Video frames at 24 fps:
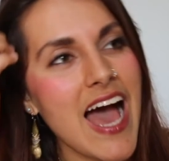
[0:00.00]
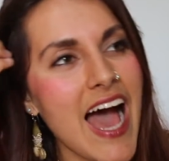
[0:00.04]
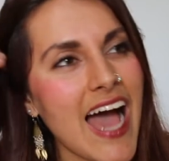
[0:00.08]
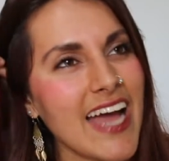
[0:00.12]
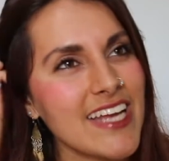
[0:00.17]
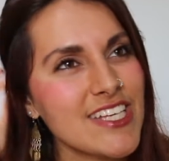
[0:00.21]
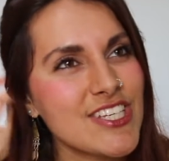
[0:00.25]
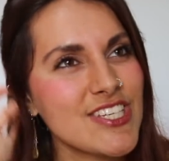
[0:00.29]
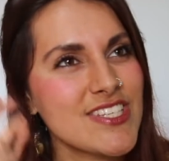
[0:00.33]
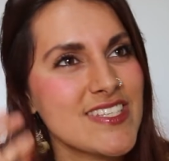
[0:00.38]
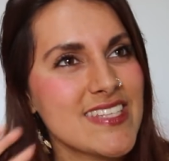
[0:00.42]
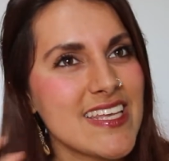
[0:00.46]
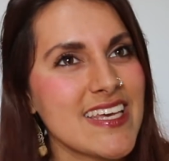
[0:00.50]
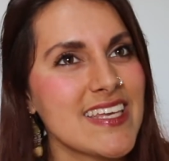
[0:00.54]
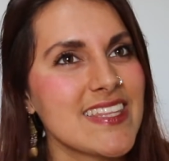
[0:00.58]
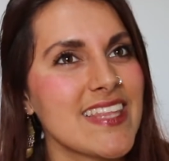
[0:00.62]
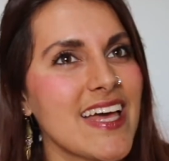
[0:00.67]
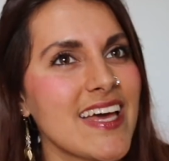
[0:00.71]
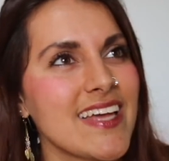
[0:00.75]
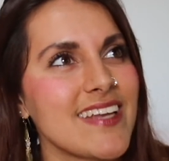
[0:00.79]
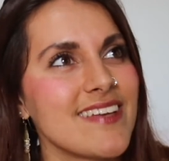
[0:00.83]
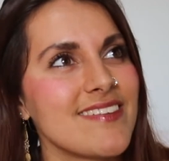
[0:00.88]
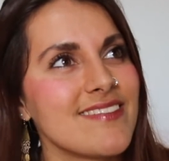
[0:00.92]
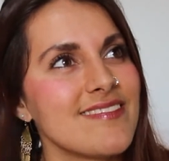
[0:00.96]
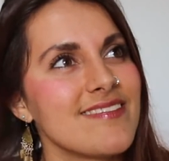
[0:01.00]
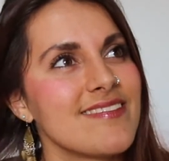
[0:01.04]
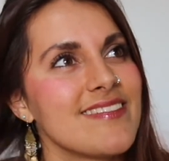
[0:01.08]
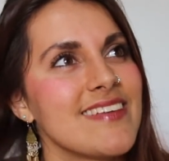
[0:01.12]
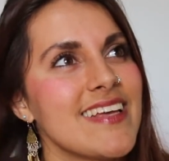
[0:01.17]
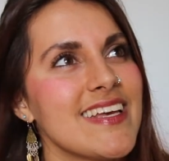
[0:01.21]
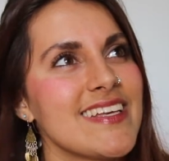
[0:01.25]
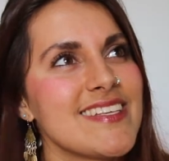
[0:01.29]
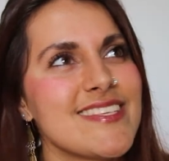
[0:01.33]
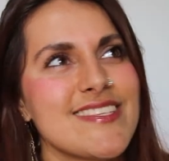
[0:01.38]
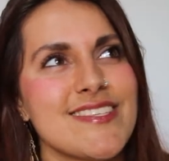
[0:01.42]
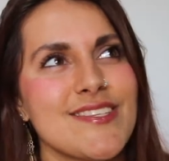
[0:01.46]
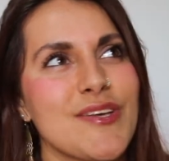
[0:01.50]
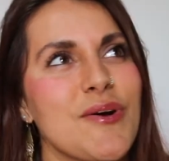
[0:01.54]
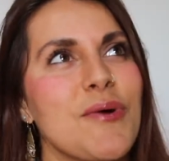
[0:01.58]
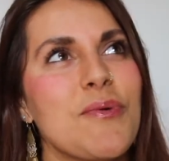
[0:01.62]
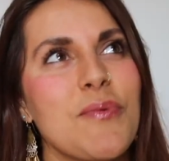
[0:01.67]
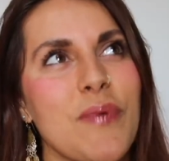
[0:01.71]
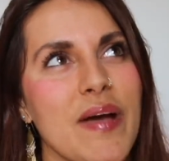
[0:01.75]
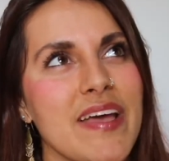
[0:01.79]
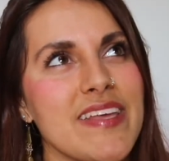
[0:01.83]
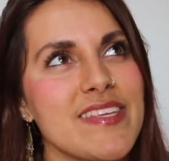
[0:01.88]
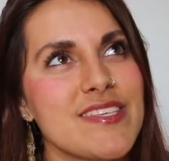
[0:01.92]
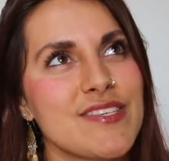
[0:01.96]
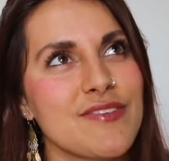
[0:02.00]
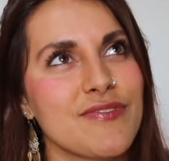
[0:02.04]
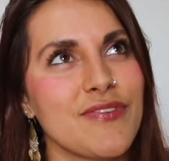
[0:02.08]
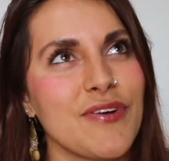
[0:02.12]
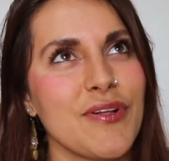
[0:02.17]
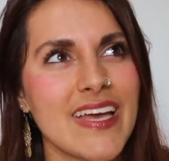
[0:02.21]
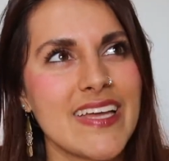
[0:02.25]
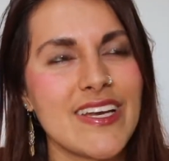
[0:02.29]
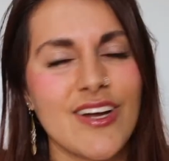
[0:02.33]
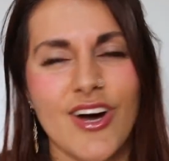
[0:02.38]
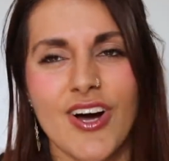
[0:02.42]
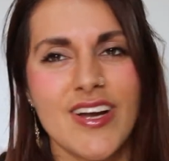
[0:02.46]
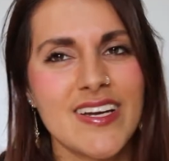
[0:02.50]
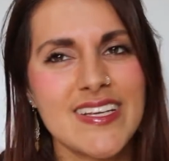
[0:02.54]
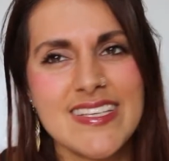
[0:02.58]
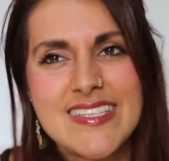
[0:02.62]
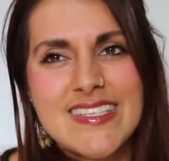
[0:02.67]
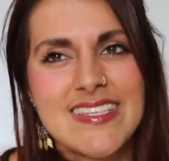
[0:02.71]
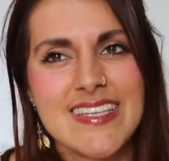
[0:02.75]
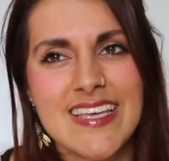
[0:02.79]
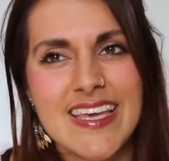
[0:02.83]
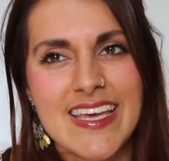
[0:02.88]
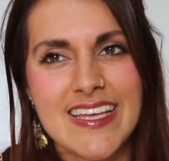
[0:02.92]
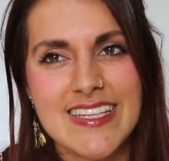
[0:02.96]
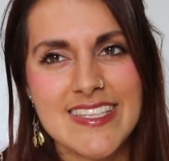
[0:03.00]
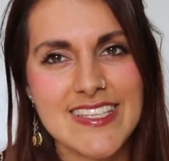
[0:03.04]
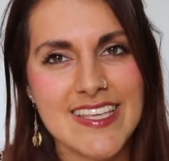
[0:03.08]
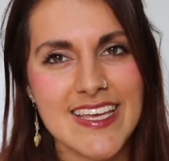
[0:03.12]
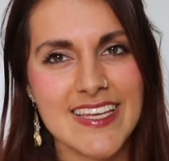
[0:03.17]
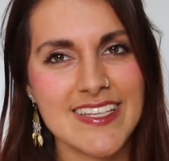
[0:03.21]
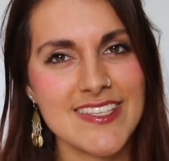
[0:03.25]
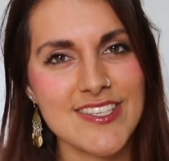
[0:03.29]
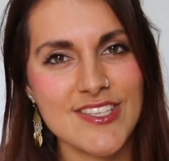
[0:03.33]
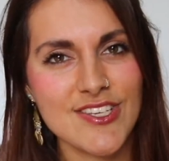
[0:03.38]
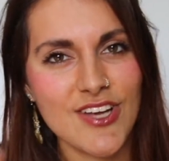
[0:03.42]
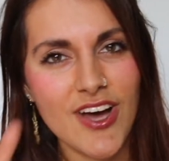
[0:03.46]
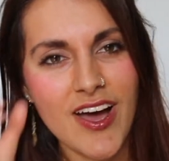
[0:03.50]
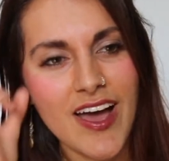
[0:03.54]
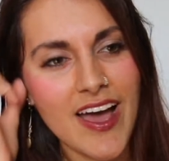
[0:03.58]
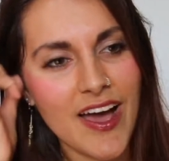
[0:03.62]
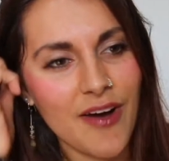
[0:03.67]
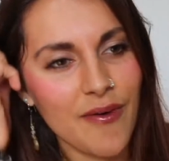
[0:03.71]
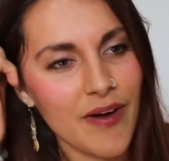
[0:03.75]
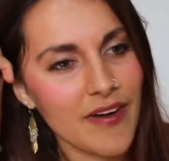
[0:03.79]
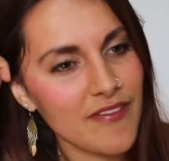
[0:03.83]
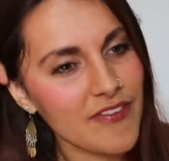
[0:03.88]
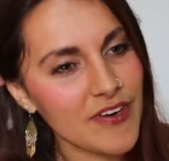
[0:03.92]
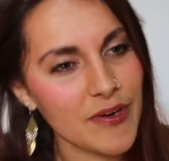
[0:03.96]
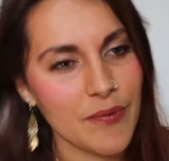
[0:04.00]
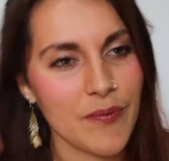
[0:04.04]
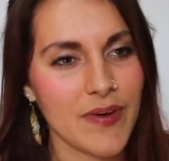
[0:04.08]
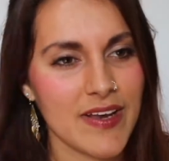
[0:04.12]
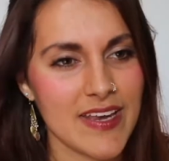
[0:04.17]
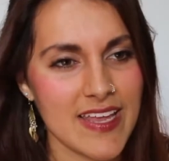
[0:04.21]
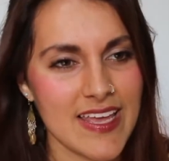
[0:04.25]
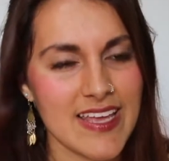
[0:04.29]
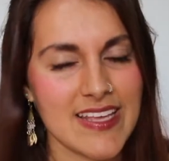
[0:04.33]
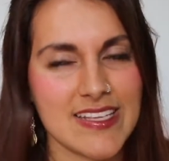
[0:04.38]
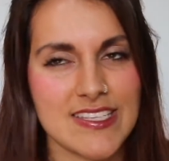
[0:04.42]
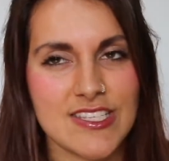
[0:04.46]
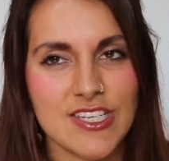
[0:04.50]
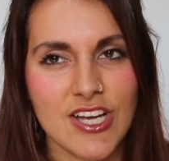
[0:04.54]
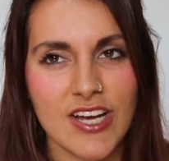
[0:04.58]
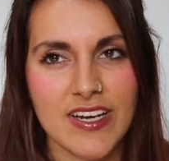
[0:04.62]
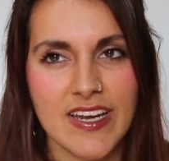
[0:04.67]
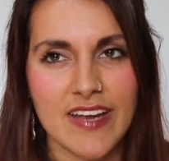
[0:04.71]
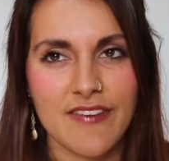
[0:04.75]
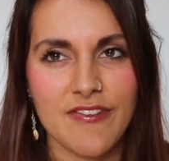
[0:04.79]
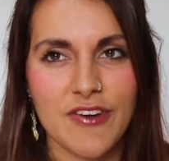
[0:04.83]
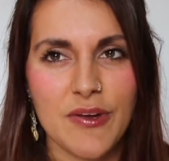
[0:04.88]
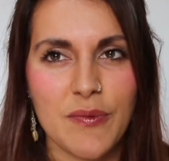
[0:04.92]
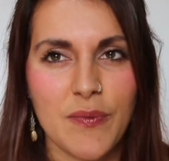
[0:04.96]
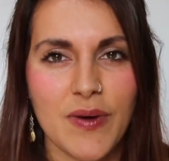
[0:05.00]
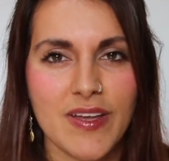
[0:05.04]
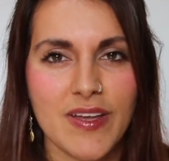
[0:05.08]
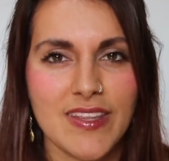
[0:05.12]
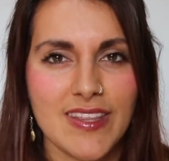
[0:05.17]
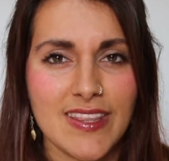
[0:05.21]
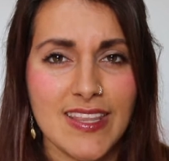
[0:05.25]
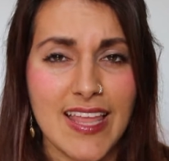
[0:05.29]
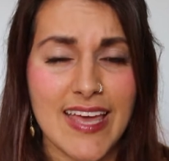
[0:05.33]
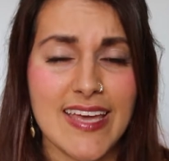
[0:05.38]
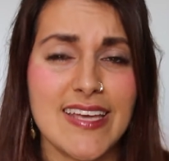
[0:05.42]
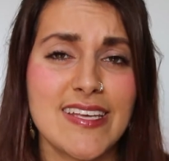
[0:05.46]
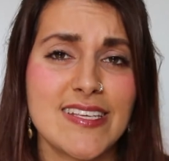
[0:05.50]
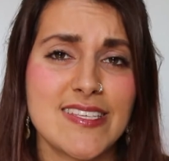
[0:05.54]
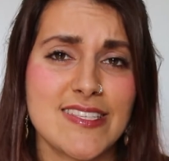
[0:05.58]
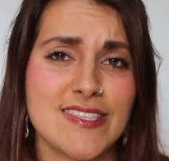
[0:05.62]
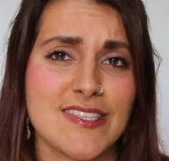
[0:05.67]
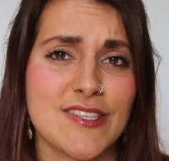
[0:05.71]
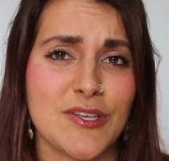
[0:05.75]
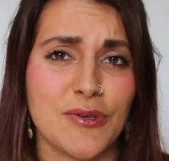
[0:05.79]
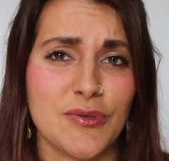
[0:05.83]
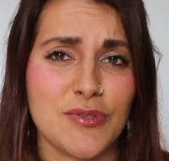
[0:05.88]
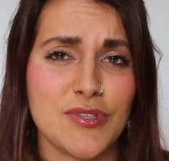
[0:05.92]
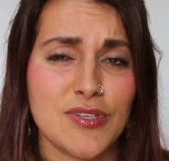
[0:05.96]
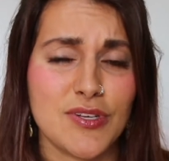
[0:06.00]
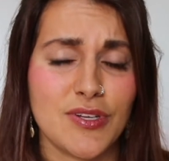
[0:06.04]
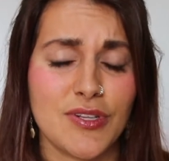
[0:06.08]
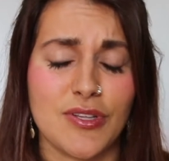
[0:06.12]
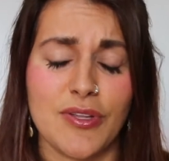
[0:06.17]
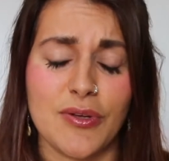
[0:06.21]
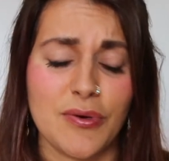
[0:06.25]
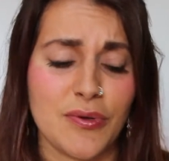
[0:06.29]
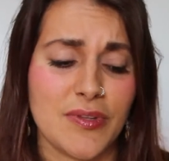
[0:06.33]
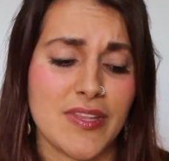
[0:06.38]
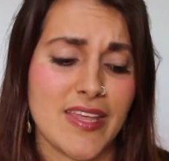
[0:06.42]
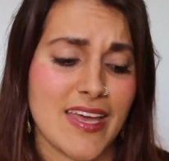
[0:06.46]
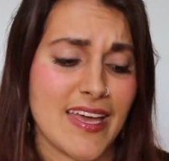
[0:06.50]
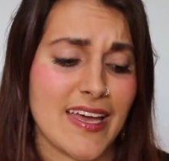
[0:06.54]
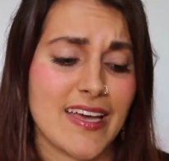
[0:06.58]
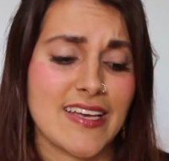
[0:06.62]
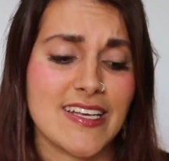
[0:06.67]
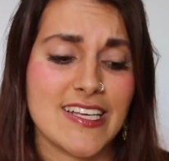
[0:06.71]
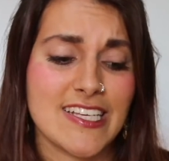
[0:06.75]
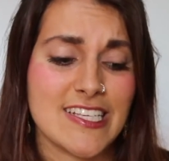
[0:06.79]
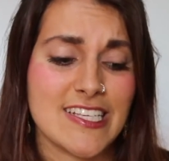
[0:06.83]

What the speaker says: I just think that is so wasteful. And honestly, it's not how everyone is. Not everyone likes those clothing.